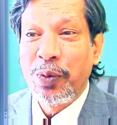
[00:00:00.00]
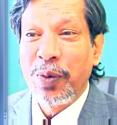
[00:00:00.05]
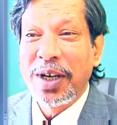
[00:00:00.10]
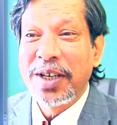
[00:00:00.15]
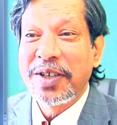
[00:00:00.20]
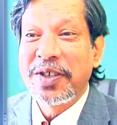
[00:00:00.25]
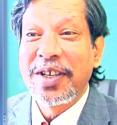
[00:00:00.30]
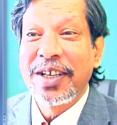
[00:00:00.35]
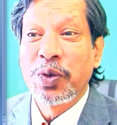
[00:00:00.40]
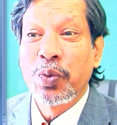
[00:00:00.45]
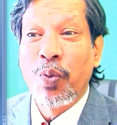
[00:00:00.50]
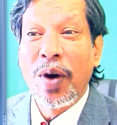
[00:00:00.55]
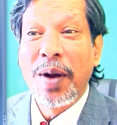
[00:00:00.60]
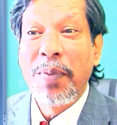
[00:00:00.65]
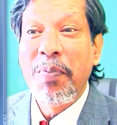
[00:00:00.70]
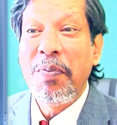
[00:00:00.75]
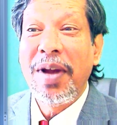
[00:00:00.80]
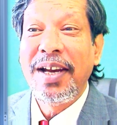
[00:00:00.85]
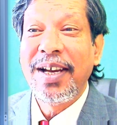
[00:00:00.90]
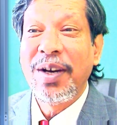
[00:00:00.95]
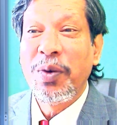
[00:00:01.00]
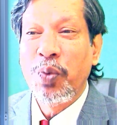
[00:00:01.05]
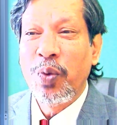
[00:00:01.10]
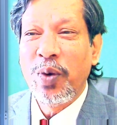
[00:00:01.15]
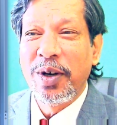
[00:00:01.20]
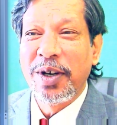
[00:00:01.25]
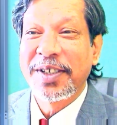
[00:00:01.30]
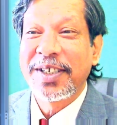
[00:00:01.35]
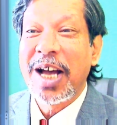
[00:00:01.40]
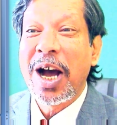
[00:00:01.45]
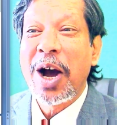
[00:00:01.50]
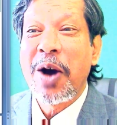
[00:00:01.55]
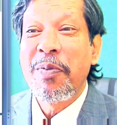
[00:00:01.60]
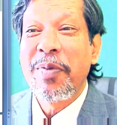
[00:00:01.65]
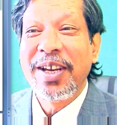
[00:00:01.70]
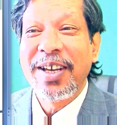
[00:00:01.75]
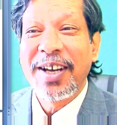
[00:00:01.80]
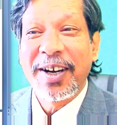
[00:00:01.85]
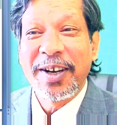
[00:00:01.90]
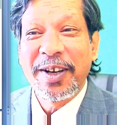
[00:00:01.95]
Otherwise, there's 1 million words.
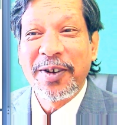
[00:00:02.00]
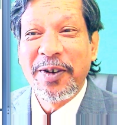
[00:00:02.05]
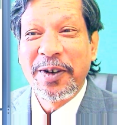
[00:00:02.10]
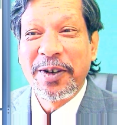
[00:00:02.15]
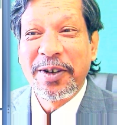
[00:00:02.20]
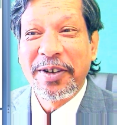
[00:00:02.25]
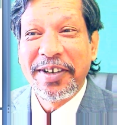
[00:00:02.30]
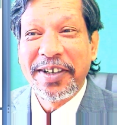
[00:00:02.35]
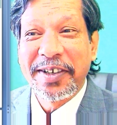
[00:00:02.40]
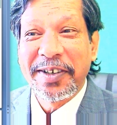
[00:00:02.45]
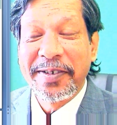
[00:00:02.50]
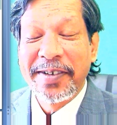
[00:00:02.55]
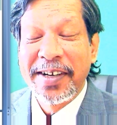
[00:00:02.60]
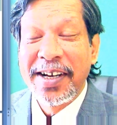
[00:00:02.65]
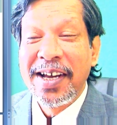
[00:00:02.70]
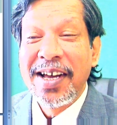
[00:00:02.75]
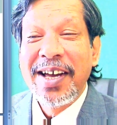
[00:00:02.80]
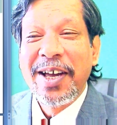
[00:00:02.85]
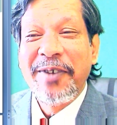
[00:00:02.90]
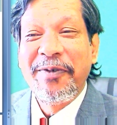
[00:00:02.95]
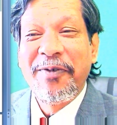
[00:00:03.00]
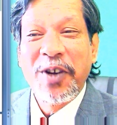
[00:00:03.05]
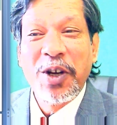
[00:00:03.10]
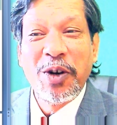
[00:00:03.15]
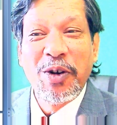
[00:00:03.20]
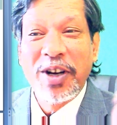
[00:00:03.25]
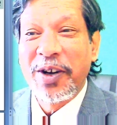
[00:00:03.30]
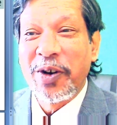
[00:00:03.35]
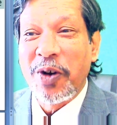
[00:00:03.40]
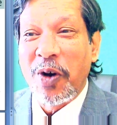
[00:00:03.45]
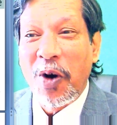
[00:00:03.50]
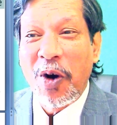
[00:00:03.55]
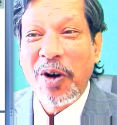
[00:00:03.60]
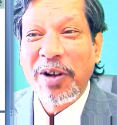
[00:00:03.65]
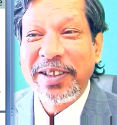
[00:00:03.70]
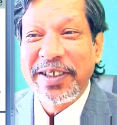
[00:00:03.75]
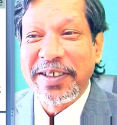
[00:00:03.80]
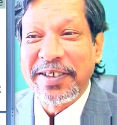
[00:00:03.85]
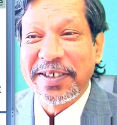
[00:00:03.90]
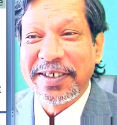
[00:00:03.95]
How many are you going to learn? If you learn
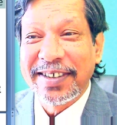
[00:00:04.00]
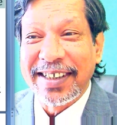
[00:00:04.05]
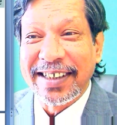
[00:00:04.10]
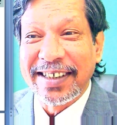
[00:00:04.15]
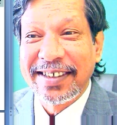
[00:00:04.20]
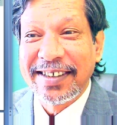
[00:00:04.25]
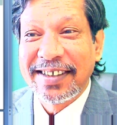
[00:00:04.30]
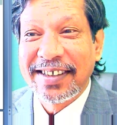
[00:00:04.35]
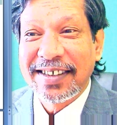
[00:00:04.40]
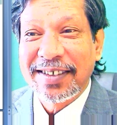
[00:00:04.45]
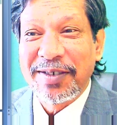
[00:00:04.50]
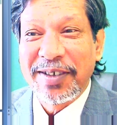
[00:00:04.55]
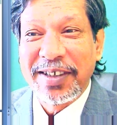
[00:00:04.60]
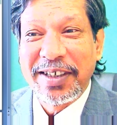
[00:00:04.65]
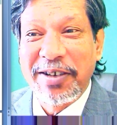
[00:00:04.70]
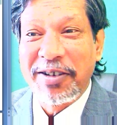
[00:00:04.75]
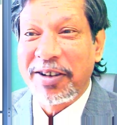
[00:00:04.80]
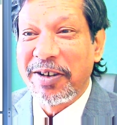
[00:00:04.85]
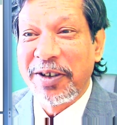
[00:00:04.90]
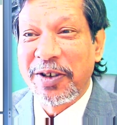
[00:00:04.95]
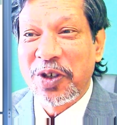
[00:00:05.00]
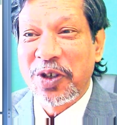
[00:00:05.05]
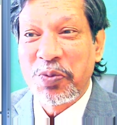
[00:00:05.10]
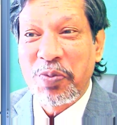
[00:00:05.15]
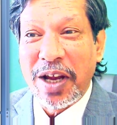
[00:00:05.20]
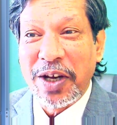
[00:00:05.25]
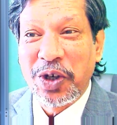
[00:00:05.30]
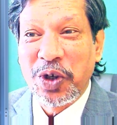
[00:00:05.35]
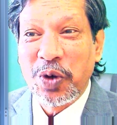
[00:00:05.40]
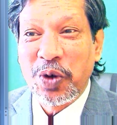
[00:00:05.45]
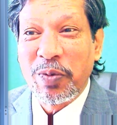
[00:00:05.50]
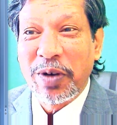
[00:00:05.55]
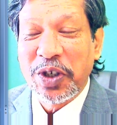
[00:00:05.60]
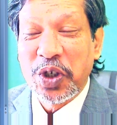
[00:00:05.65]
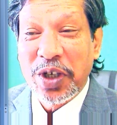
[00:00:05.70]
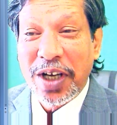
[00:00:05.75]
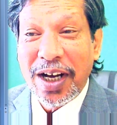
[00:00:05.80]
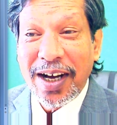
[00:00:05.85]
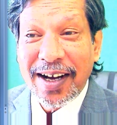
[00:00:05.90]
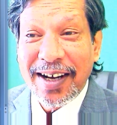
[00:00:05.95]
all these things, you're going to spend
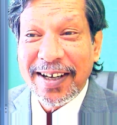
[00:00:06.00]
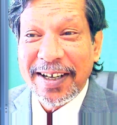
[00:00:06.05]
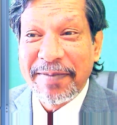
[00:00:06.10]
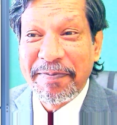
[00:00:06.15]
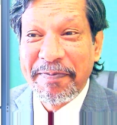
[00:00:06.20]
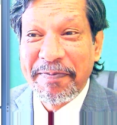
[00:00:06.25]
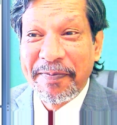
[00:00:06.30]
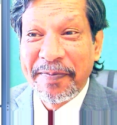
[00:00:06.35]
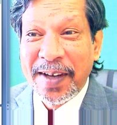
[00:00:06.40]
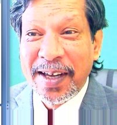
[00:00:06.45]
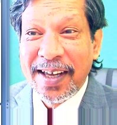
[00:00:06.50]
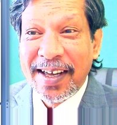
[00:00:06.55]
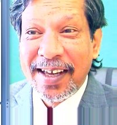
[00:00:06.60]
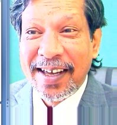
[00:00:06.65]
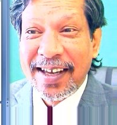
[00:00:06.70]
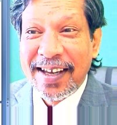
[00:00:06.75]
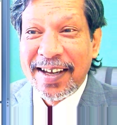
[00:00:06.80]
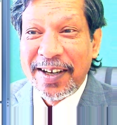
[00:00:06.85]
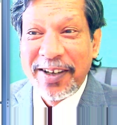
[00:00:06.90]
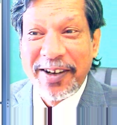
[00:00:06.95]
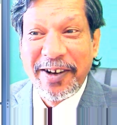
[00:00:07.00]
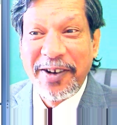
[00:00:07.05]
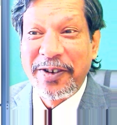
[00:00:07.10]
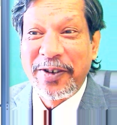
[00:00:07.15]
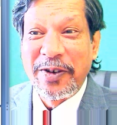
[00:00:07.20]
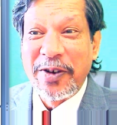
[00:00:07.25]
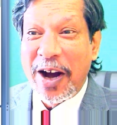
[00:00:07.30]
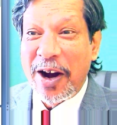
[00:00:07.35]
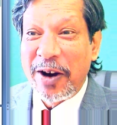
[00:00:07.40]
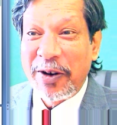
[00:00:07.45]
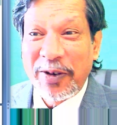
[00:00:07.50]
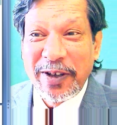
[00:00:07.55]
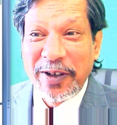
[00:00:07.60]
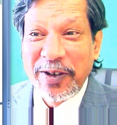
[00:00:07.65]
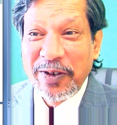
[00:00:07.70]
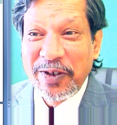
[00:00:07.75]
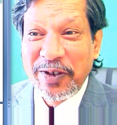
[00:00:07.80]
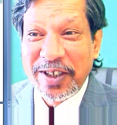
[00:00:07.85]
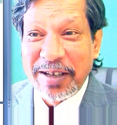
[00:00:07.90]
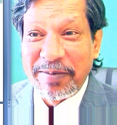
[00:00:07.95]
too much time, don't know how
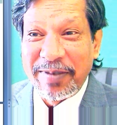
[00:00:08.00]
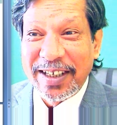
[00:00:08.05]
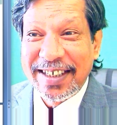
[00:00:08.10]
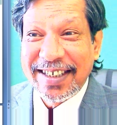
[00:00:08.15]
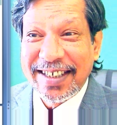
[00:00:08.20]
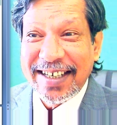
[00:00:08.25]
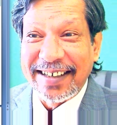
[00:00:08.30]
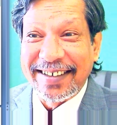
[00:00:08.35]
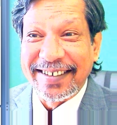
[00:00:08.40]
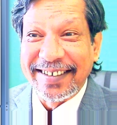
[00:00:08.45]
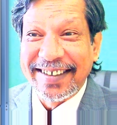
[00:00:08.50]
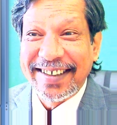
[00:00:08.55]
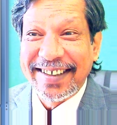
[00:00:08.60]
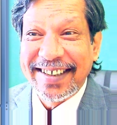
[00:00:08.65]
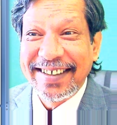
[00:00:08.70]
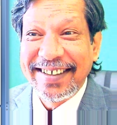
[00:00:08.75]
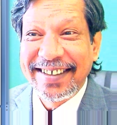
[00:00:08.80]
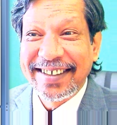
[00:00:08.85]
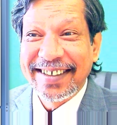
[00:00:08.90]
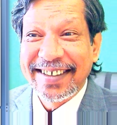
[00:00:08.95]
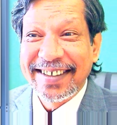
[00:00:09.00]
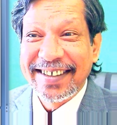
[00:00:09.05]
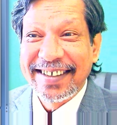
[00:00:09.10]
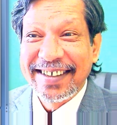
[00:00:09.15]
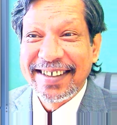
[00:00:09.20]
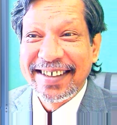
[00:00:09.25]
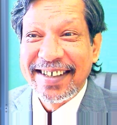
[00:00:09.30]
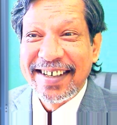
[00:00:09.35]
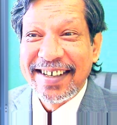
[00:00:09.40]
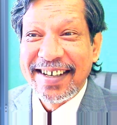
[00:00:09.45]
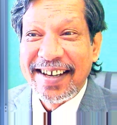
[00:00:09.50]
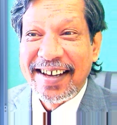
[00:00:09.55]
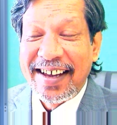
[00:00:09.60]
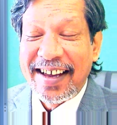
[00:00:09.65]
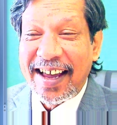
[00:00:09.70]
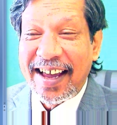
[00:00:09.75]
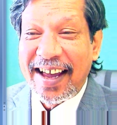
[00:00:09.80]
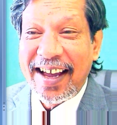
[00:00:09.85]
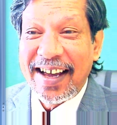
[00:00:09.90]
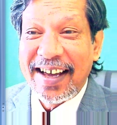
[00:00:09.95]
to use them in sentences,
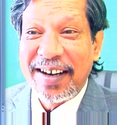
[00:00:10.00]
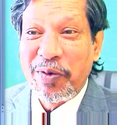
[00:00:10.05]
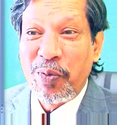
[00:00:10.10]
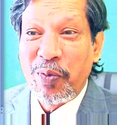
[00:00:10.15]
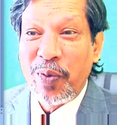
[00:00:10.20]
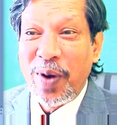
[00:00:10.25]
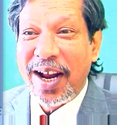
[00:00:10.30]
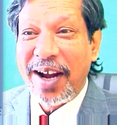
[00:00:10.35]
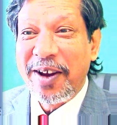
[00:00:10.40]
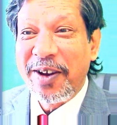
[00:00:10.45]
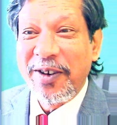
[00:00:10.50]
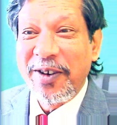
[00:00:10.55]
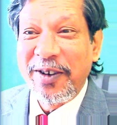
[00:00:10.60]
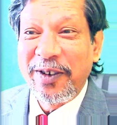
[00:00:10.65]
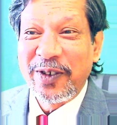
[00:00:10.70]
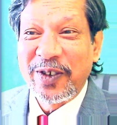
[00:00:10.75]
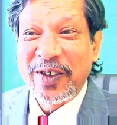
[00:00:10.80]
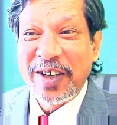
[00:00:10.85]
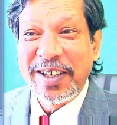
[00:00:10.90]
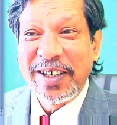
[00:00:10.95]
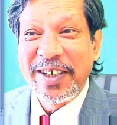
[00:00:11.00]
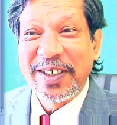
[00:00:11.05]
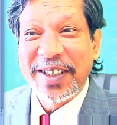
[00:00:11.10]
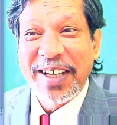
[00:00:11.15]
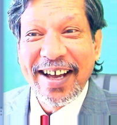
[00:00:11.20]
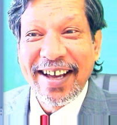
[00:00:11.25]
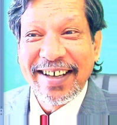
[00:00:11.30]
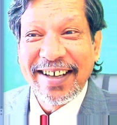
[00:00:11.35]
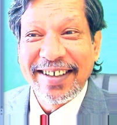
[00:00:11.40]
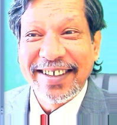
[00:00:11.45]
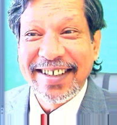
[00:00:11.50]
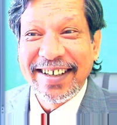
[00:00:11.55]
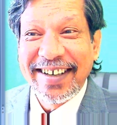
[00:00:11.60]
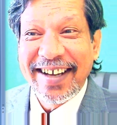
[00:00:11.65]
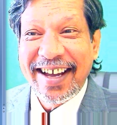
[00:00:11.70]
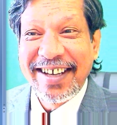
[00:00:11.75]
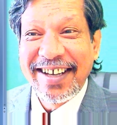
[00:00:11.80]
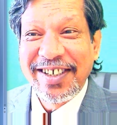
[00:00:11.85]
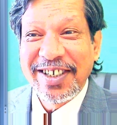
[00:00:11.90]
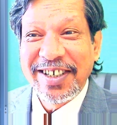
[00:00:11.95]
and when are you going to study
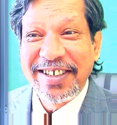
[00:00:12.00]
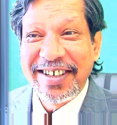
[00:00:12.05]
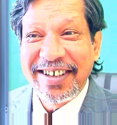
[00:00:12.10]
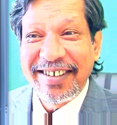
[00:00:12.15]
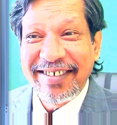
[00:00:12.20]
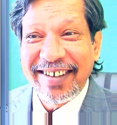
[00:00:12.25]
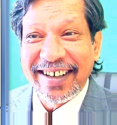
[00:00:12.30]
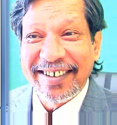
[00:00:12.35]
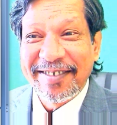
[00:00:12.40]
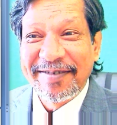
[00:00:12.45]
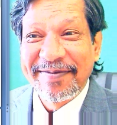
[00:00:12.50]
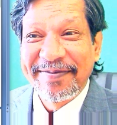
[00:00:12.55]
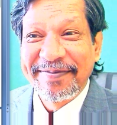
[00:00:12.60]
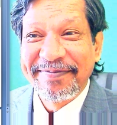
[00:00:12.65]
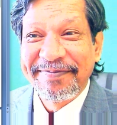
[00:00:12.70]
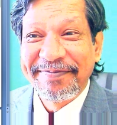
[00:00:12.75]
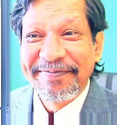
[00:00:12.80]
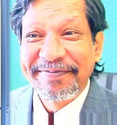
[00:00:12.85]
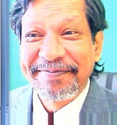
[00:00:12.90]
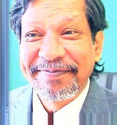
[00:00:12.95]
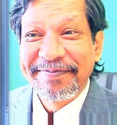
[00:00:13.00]
science and engineering?